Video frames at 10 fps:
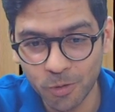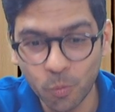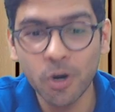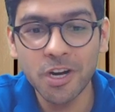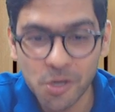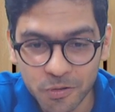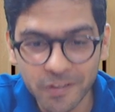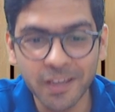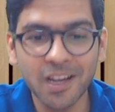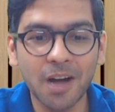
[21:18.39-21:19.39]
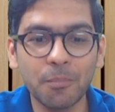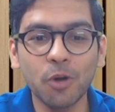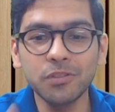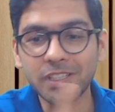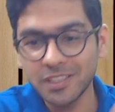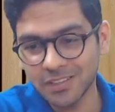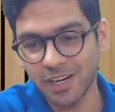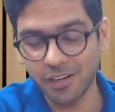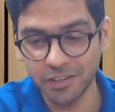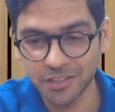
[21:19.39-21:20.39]
What do you think about these
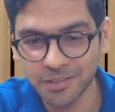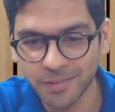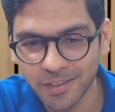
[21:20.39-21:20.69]
standards?